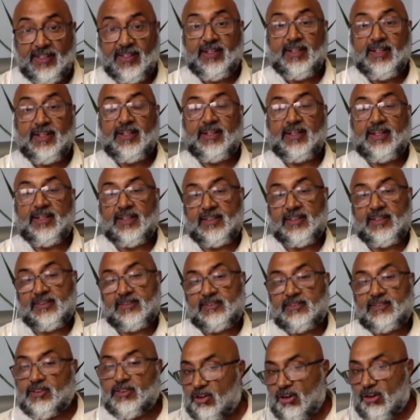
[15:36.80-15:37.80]

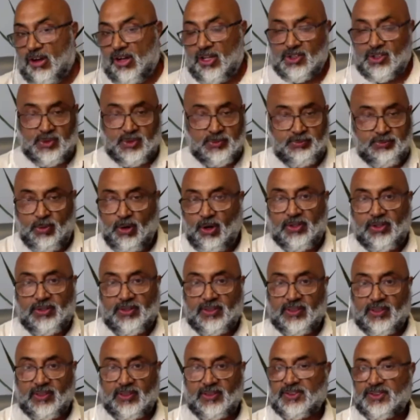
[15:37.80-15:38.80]
and cross
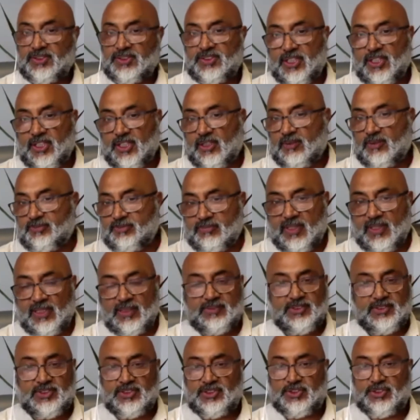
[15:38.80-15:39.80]
borders, I
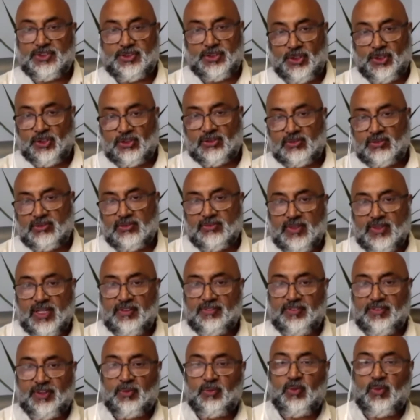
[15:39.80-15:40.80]
just took
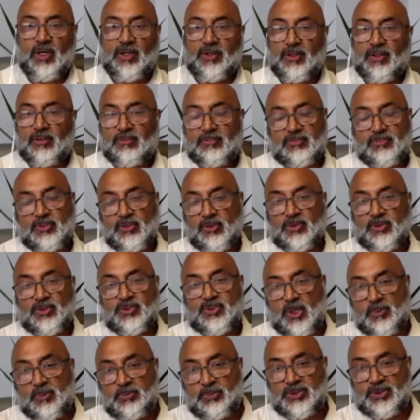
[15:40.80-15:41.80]
every one of those
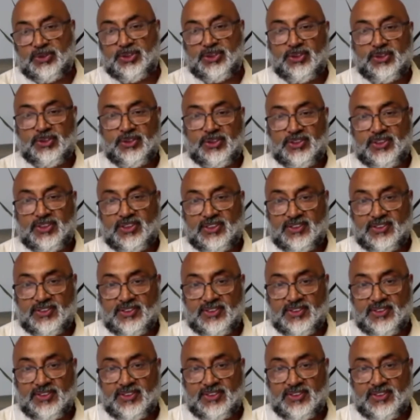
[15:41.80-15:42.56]
opportunities.